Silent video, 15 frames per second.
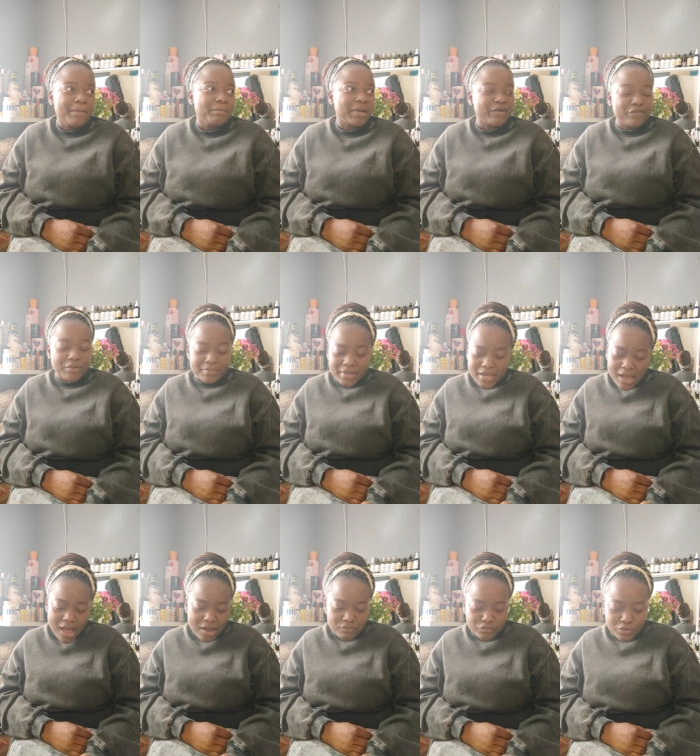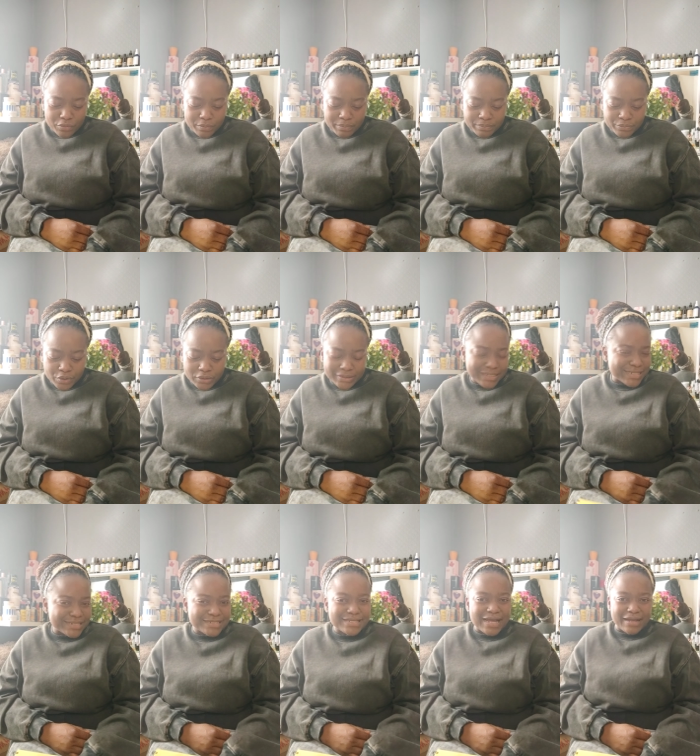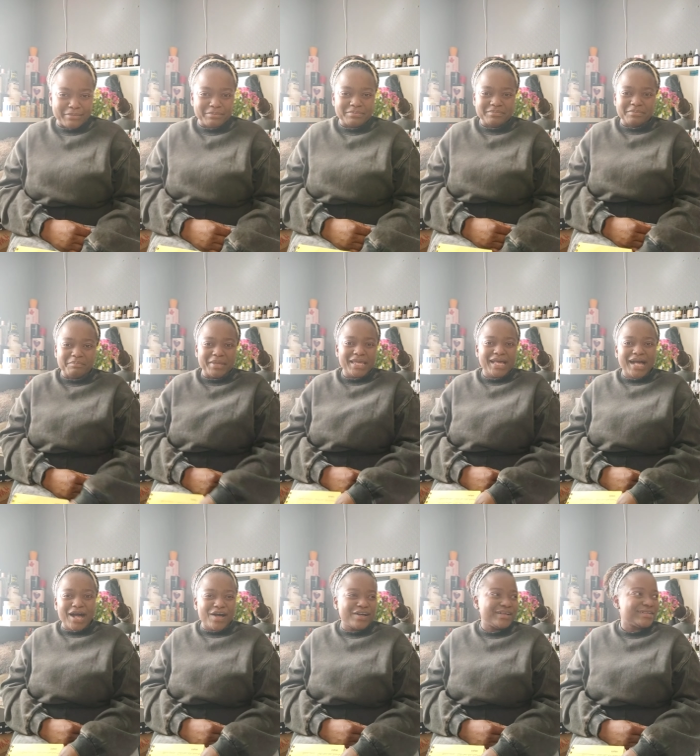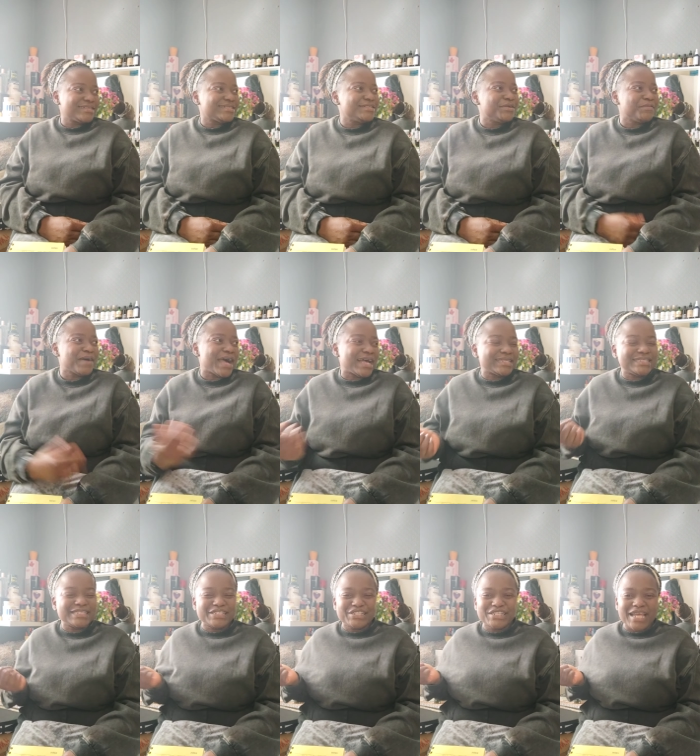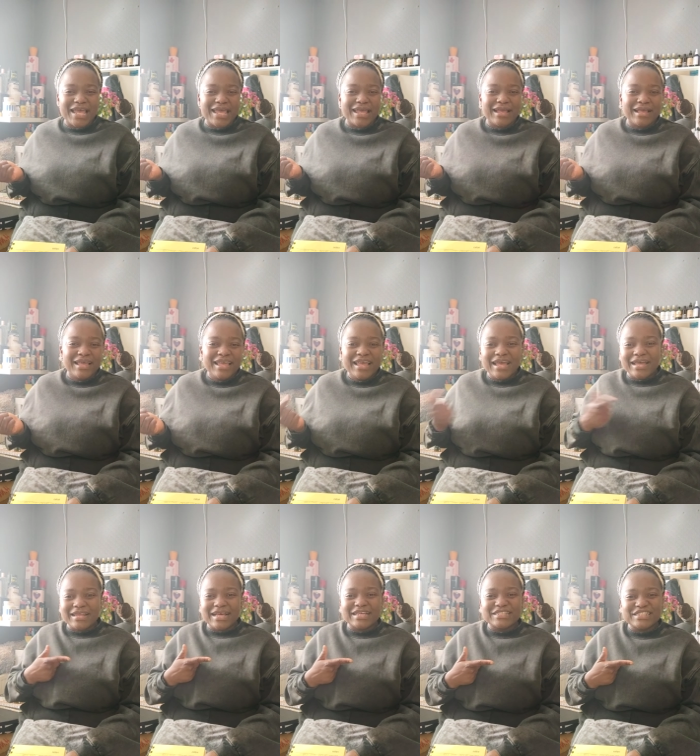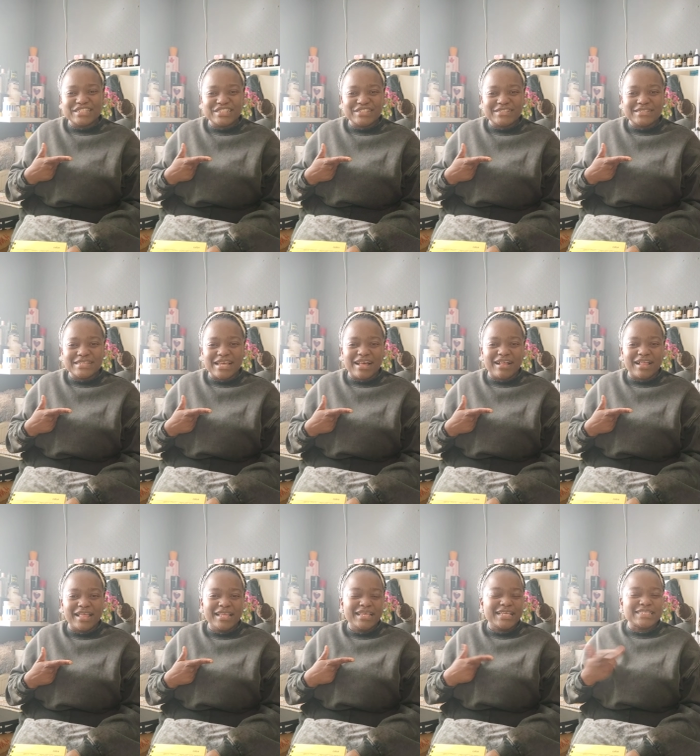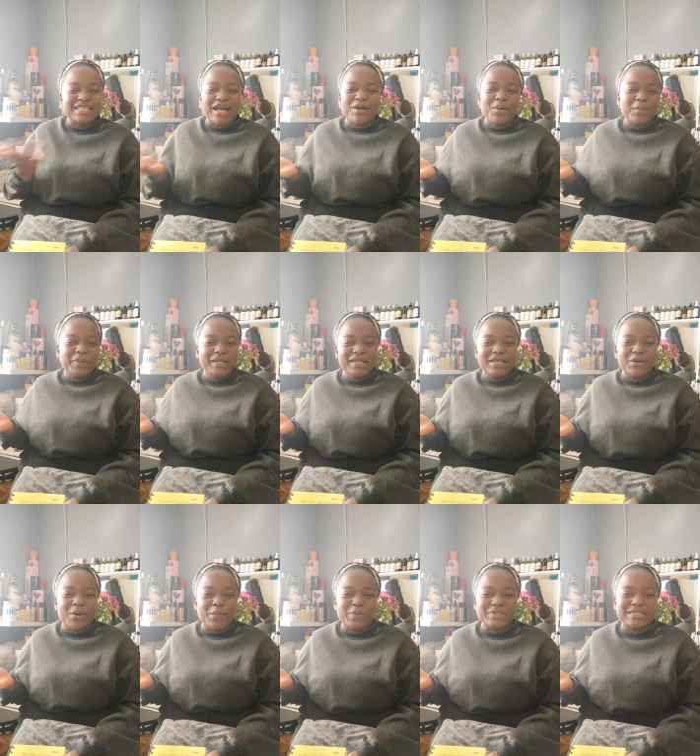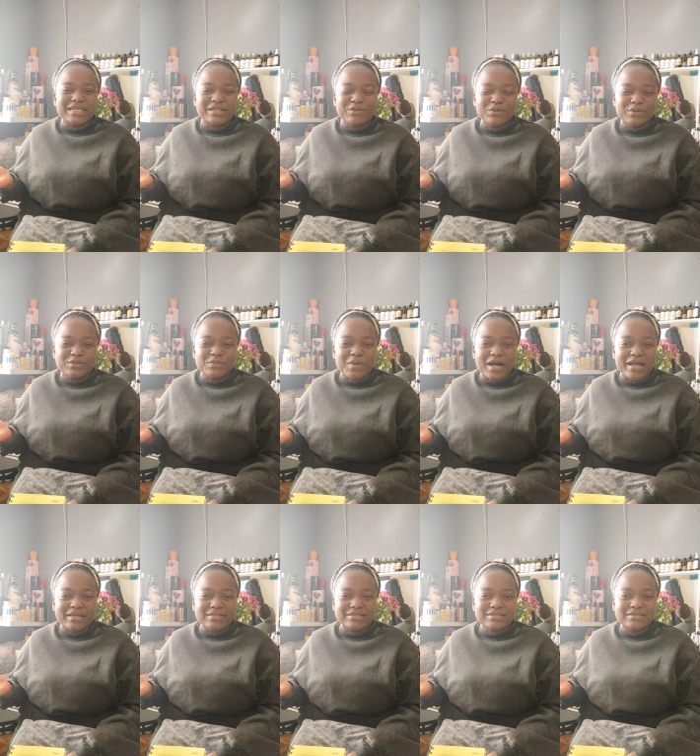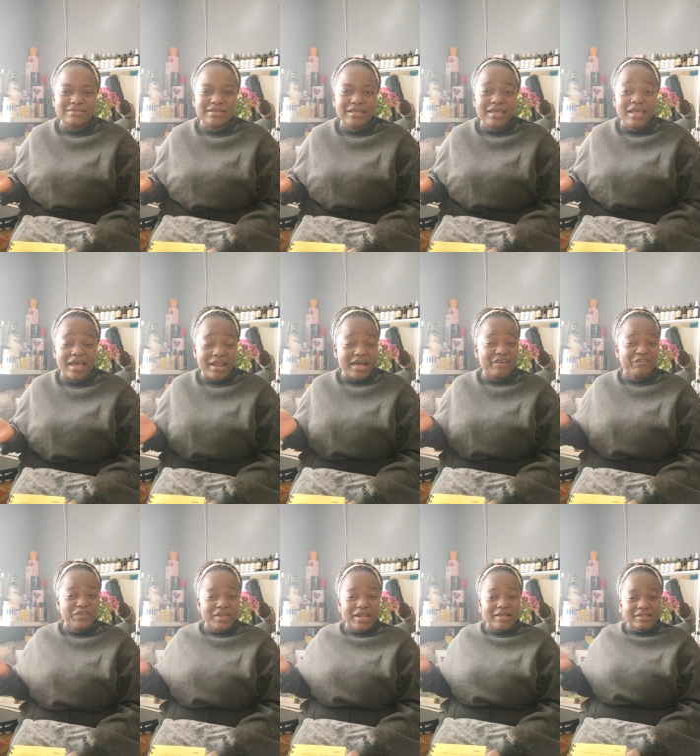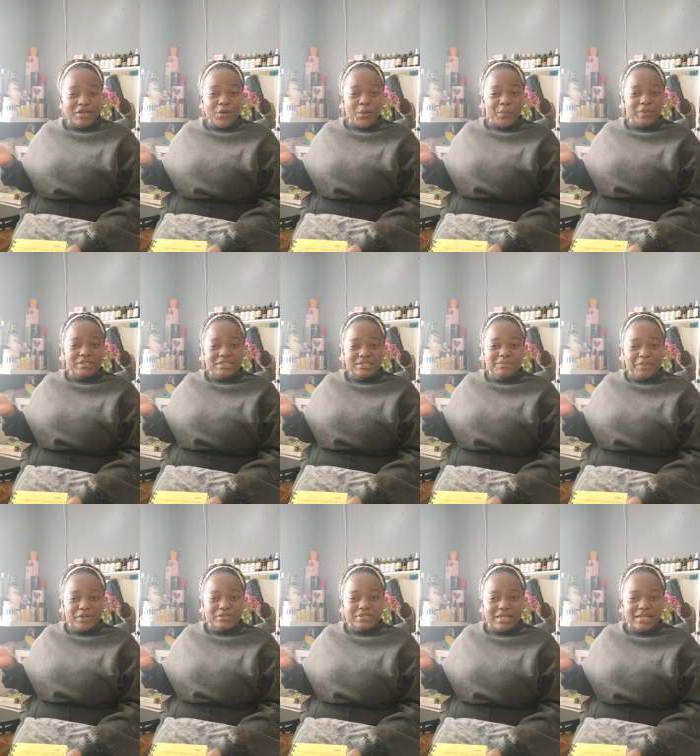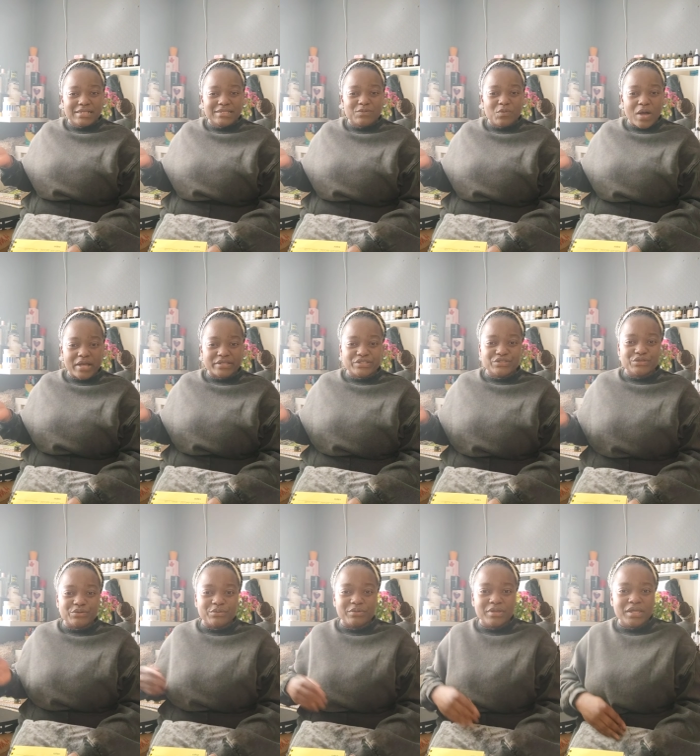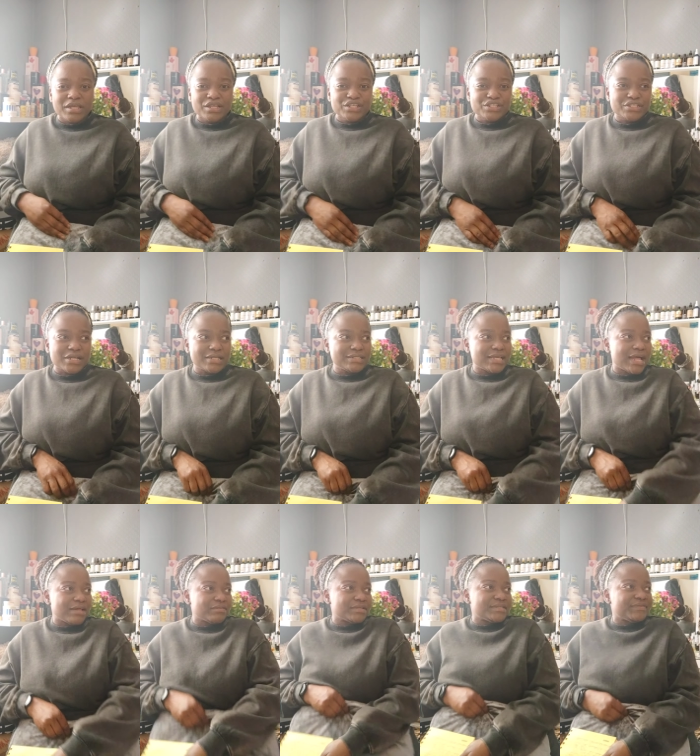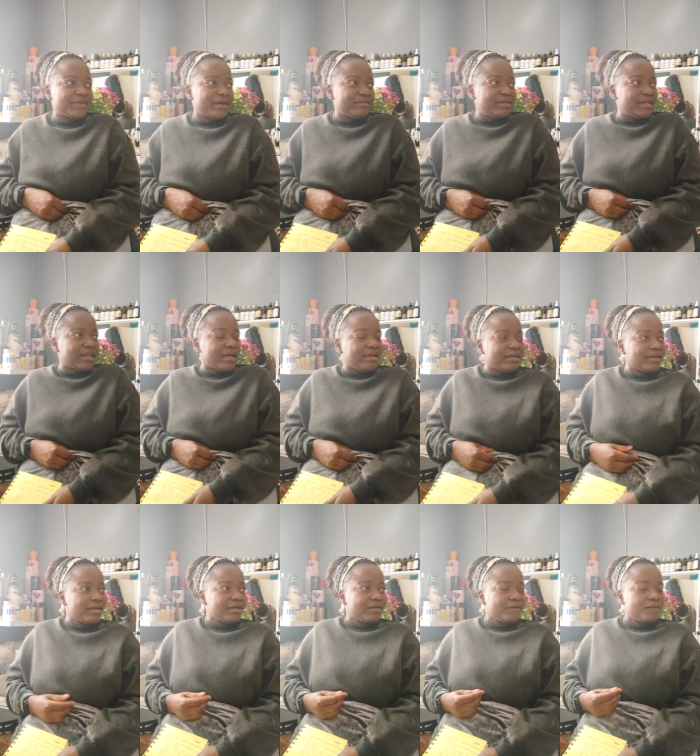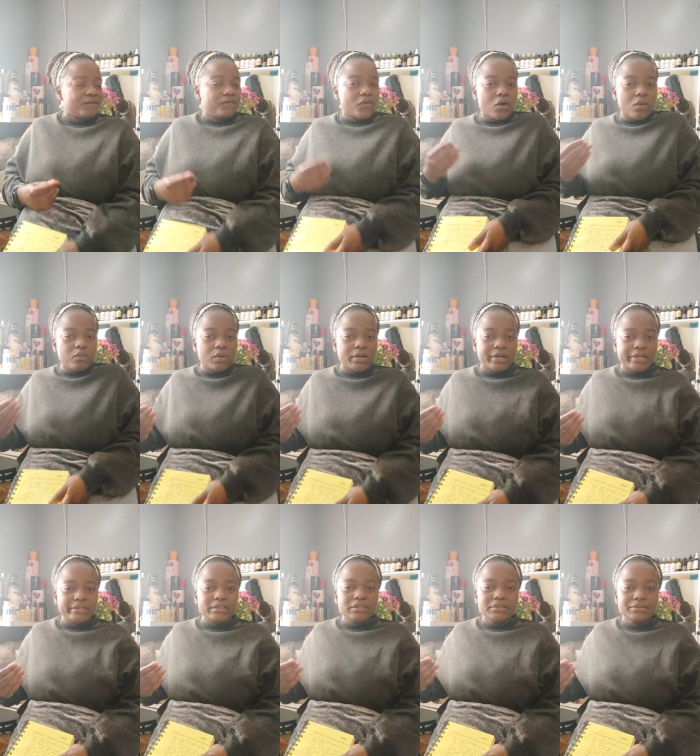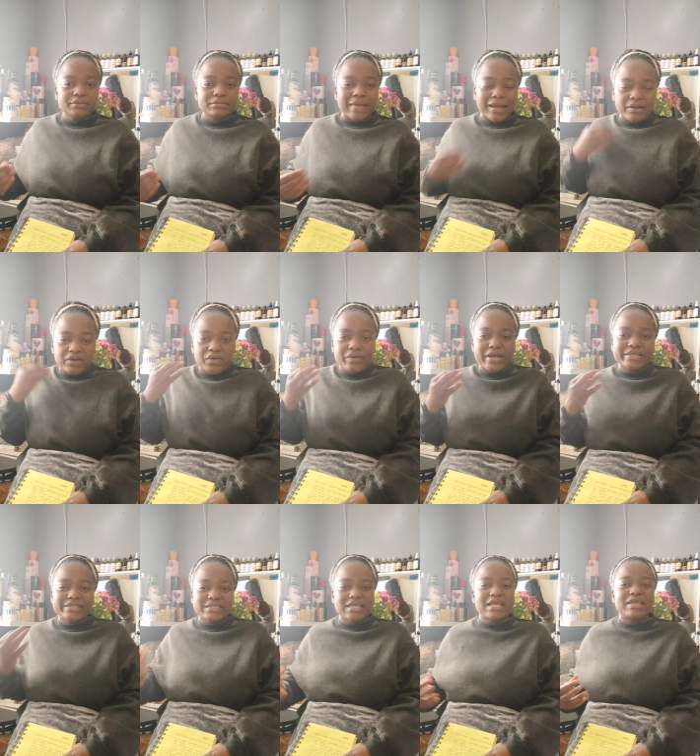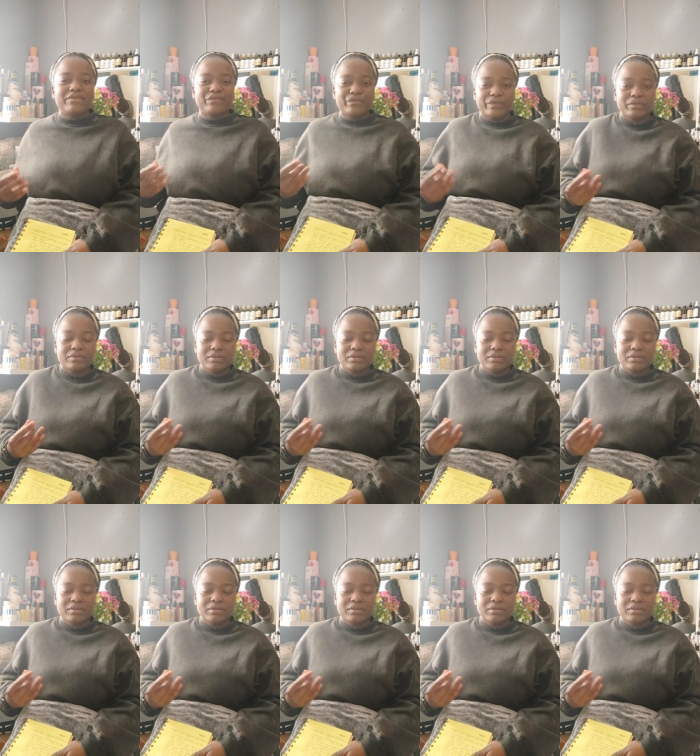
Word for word: But for me, I wrote not his type. Because the way I see Shay and I see Chantel is like completely opposite looks wise. And I feel like they're opposite personality wise too. Chantel was very like forward, aggressive,